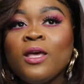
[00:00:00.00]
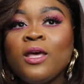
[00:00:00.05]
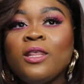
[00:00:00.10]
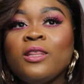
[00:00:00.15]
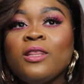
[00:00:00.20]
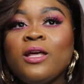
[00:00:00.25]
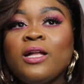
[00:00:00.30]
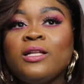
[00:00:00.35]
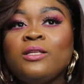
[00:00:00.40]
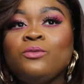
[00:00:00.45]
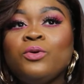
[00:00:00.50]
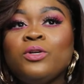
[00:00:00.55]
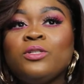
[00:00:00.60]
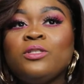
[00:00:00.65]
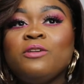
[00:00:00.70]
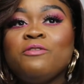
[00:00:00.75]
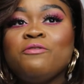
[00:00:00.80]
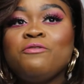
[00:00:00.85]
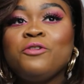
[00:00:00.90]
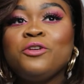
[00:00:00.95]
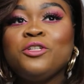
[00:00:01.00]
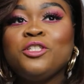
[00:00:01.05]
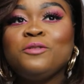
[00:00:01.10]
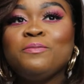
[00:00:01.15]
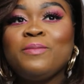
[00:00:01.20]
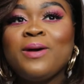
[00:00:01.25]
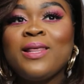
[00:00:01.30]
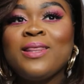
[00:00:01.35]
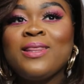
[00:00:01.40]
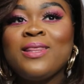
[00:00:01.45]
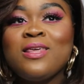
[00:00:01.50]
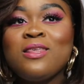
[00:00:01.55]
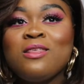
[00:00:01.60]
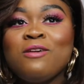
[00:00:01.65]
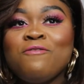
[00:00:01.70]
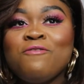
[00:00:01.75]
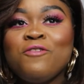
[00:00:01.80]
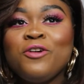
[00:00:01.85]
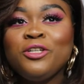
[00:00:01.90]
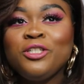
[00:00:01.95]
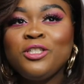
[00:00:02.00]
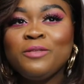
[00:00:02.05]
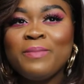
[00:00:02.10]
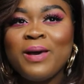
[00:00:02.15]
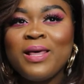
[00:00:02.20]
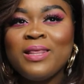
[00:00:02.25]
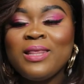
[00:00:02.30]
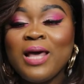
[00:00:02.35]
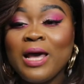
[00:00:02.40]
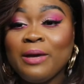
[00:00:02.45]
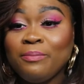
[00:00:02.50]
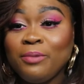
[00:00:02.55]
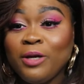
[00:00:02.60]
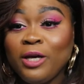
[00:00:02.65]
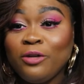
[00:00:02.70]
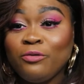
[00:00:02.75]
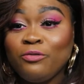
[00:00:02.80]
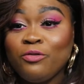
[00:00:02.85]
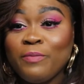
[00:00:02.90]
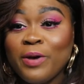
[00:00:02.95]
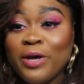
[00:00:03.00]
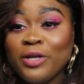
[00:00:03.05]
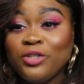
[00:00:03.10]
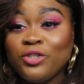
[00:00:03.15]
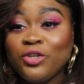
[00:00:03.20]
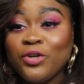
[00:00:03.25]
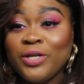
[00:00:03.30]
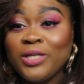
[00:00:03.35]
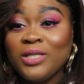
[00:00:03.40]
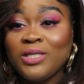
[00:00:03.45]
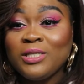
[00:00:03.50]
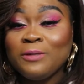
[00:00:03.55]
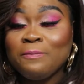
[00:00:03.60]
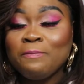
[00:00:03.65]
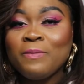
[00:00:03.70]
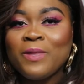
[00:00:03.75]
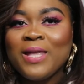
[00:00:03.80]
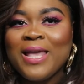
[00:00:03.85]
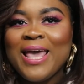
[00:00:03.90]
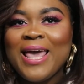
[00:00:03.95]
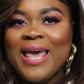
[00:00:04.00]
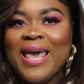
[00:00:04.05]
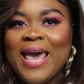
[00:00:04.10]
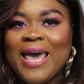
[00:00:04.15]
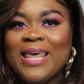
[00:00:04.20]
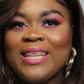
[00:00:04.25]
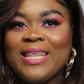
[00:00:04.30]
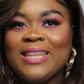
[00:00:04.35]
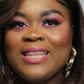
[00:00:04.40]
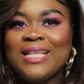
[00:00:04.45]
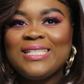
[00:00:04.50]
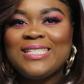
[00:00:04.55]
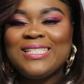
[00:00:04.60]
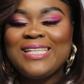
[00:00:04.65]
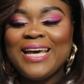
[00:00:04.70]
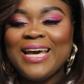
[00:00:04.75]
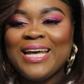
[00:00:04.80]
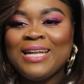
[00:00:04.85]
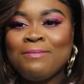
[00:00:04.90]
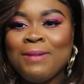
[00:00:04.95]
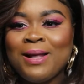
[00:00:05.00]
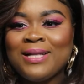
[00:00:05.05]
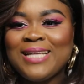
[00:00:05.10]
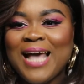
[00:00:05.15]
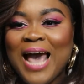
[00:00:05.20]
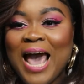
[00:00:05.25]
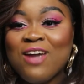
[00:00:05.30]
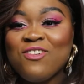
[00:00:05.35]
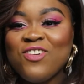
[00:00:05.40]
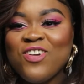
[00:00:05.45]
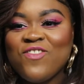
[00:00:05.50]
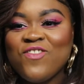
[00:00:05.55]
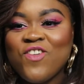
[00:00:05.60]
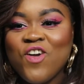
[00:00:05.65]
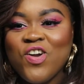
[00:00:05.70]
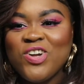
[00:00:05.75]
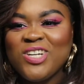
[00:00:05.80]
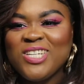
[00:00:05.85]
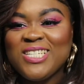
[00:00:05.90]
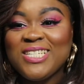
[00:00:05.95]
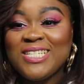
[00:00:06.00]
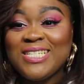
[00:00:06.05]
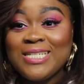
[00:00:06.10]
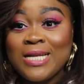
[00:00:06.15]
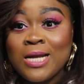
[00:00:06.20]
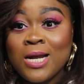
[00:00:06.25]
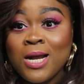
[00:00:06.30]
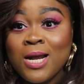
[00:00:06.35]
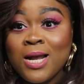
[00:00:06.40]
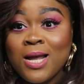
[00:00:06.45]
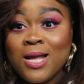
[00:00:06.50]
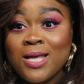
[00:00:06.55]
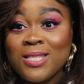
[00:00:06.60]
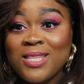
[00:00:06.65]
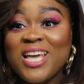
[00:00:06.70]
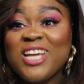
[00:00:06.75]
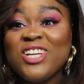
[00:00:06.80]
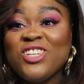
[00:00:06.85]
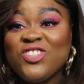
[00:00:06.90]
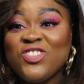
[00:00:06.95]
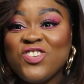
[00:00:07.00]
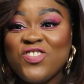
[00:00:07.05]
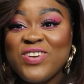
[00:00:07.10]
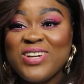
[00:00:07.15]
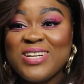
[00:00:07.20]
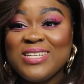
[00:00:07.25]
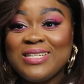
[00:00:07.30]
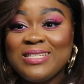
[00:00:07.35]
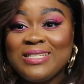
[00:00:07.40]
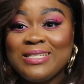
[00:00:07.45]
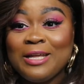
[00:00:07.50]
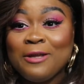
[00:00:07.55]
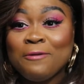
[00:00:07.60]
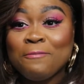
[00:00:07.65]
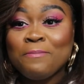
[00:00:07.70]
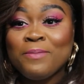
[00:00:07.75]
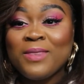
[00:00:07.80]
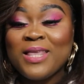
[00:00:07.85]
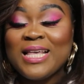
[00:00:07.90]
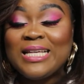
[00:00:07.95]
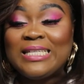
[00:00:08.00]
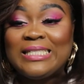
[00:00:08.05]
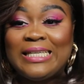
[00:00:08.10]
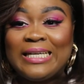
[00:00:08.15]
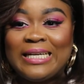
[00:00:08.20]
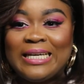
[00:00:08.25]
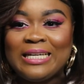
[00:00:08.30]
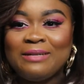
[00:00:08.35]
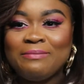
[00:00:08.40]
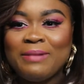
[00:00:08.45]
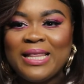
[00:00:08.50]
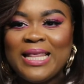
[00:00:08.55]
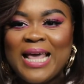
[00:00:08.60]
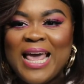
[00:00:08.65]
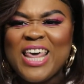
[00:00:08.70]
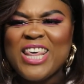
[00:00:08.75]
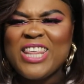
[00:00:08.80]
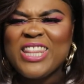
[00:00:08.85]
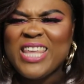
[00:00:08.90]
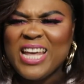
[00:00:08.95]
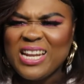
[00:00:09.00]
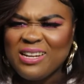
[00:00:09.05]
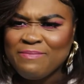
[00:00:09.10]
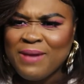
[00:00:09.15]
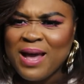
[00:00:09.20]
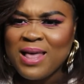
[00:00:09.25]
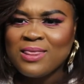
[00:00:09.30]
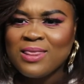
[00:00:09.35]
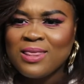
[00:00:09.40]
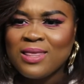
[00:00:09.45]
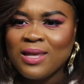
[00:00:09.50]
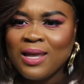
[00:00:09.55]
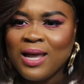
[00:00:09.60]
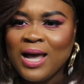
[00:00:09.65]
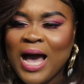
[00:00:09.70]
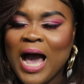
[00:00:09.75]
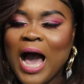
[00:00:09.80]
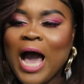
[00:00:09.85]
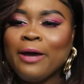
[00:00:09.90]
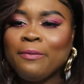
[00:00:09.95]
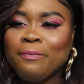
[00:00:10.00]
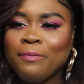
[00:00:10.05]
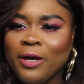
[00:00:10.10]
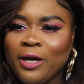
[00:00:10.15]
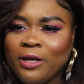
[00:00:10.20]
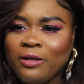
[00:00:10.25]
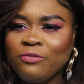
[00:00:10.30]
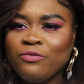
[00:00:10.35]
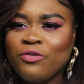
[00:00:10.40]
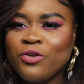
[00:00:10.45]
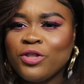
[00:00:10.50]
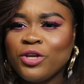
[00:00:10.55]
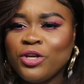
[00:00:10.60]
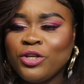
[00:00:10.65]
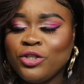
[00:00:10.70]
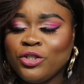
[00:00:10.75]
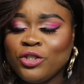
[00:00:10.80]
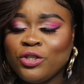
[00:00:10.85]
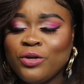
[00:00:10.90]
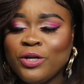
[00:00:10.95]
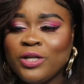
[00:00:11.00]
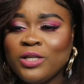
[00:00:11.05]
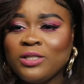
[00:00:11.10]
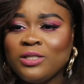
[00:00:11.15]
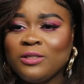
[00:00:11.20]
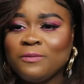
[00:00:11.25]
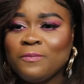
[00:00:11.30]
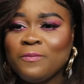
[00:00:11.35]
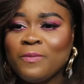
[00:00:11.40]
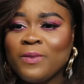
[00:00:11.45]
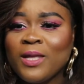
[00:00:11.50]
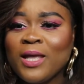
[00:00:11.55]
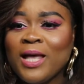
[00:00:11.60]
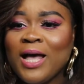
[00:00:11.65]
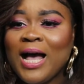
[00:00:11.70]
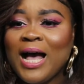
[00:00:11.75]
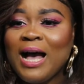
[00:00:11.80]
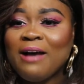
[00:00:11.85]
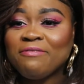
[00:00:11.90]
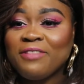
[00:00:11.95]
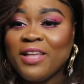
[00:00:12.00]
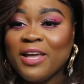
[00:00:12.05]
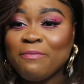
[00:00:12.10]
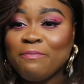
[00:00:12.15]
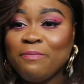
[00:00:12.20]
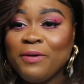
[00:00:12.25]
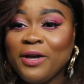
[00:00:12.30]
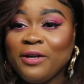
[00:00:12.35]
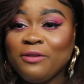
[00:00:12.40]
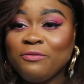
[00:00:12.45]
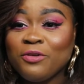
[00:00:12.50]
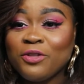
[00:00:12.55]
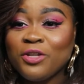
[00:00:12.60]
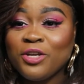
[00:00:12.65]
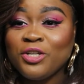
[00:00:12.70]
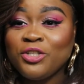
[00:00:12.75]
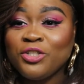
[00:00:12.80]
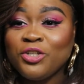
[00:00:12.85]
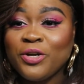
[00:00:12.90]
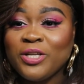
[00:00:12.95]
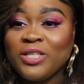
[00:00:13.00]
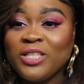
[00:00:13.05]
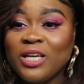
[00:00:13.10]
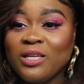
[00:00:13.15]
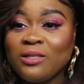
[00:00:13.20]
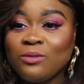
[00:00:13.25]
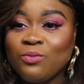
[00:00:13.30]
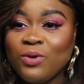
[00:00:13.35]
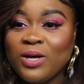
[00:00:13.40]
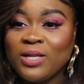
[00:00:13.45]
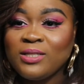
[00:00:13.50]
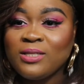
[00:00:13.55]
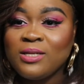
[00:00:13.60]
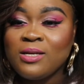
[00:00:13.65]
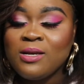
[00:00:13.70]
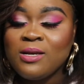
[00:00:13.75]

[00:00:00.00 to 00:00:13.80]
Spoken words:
That was the first month. The first month I paid for my insurance, and then the second month I reversed the insurance. Second month. Third month I paid for the insurance. After I paid for the insurance, guess what?